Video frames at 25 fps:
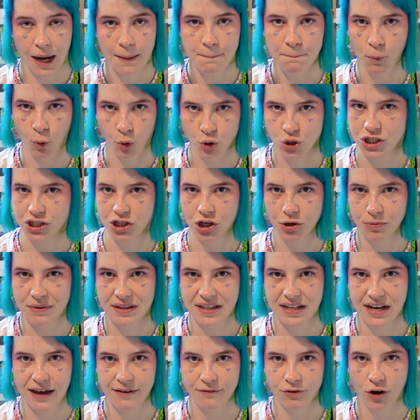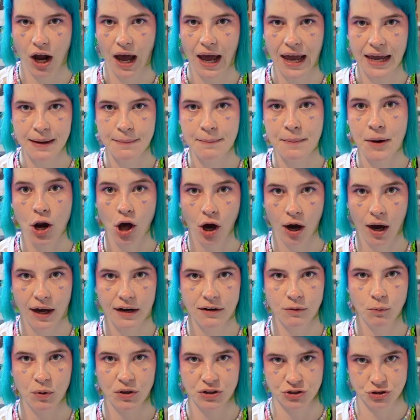more determined than ever. I am
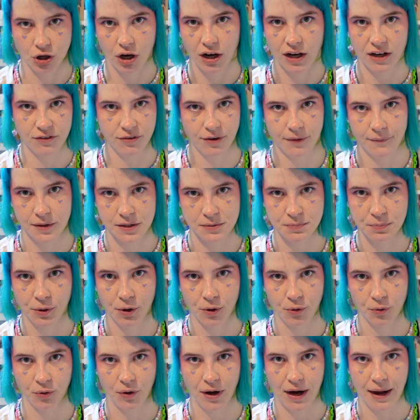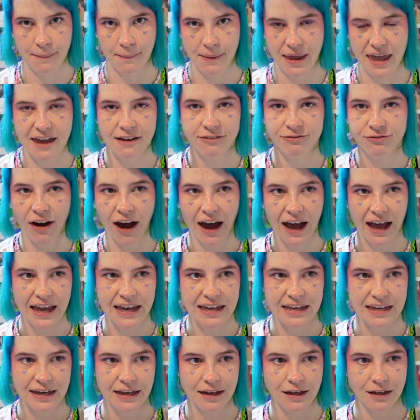not withdrawing from this program. If
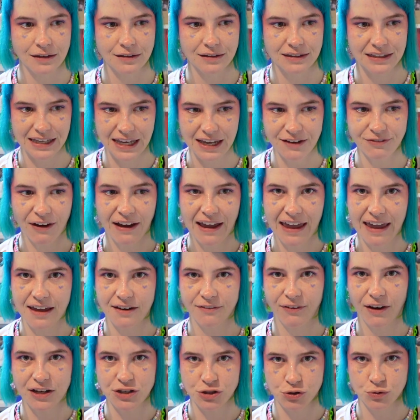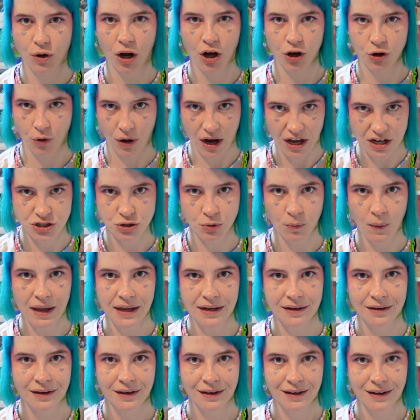I do not
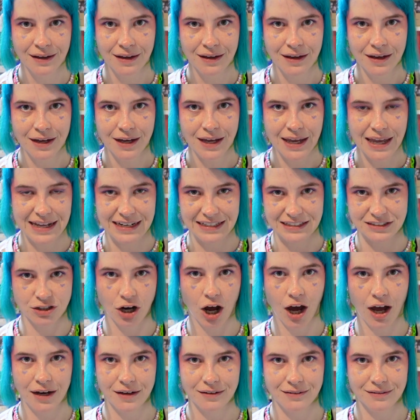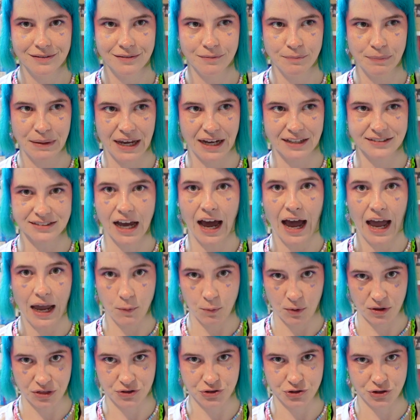graduate, it is not because I
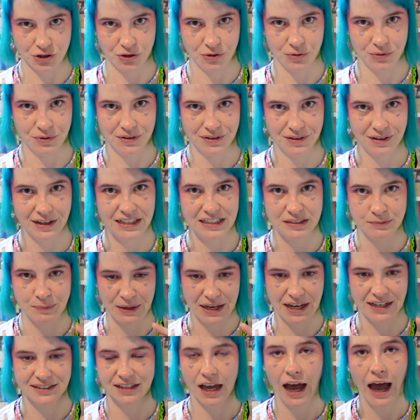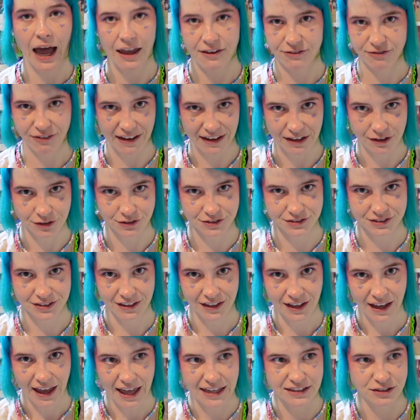withdrew. It is because I failed.
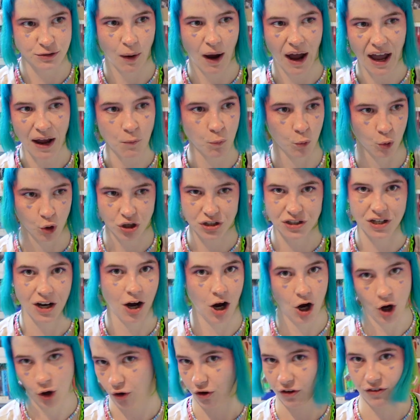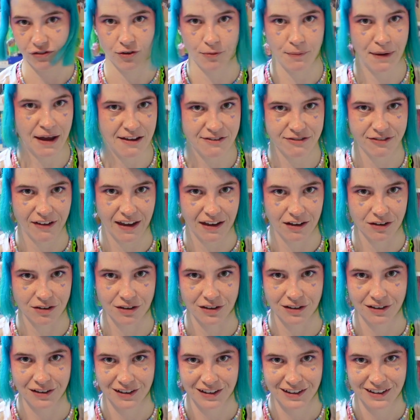And so I worked hard for my
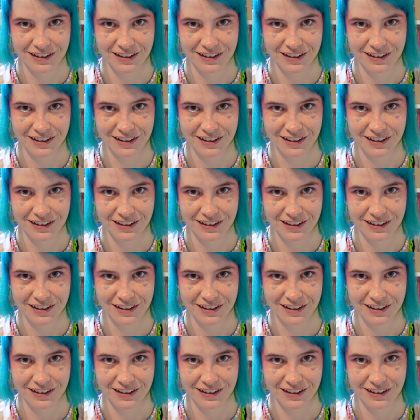fail,